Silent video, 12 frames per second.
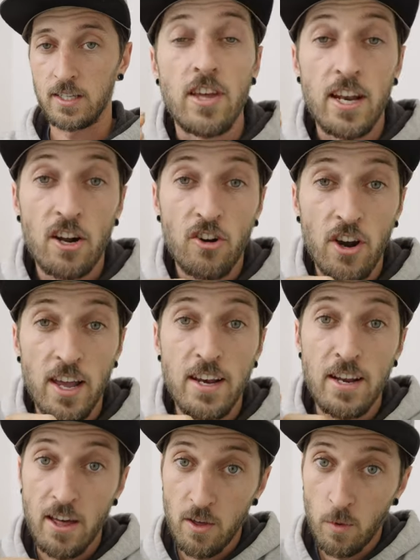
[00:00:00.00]
Then I'll create
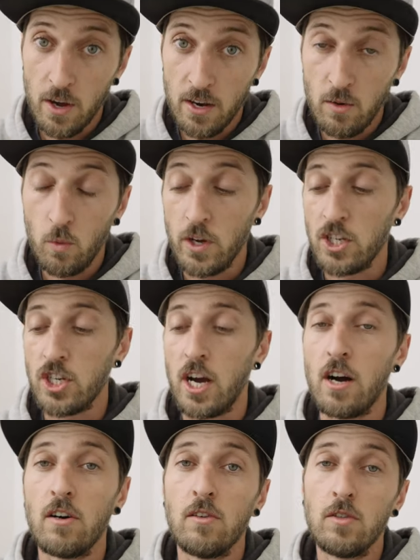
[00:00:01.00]
another one which
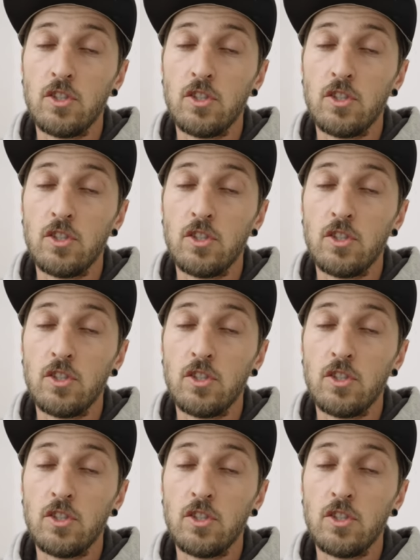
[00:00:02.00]
I'll